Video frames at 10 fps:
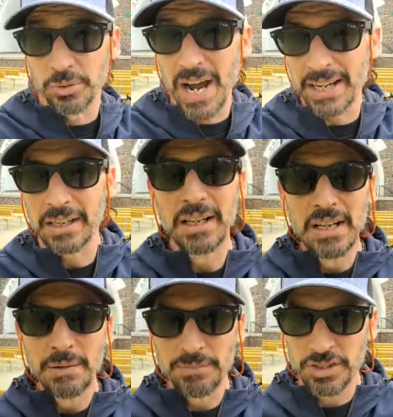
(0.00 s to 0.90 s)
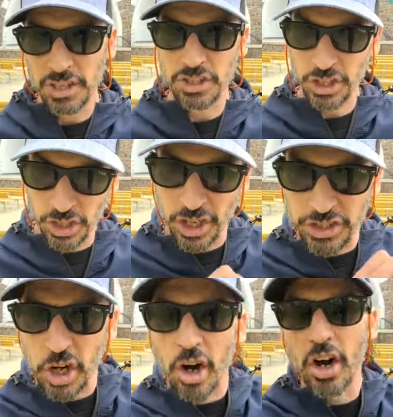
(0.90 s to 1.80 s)
right, to your
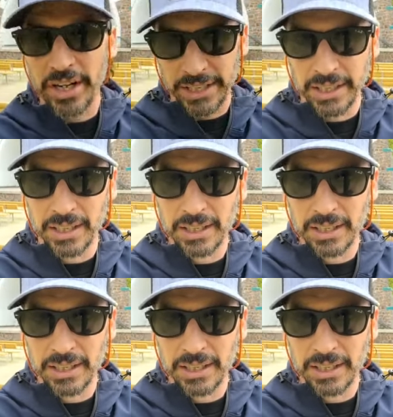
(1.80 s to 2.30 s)
attorney,